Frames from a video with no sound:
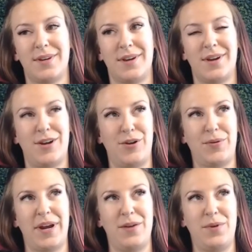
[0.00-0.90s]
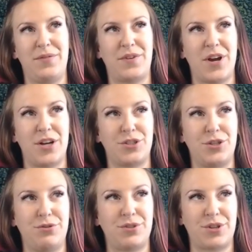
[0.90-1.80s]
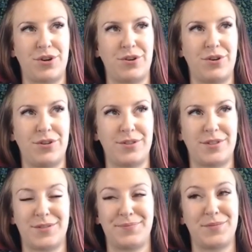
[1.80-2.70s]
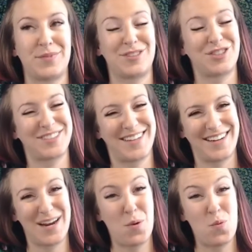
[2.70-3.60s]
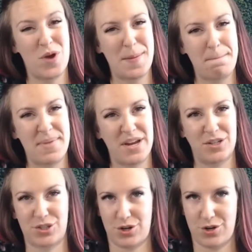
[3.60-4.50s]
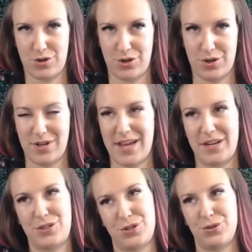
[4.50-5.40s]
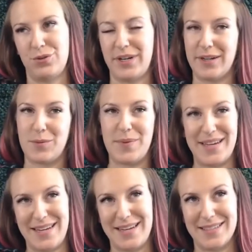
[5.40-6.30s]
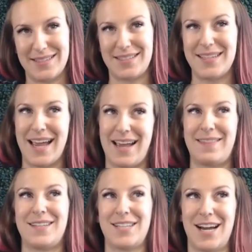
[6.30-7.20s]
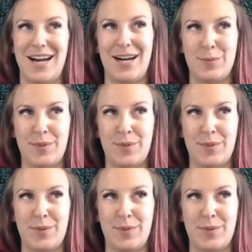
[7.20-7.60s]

All right, we've got two circles. Just kidding, one big circle and two little beans at the top.